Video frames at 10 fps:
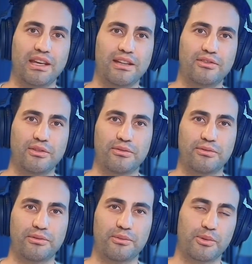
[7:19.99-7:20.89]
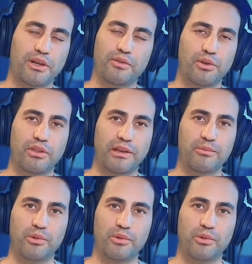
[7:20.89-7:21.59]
edge of whatever you think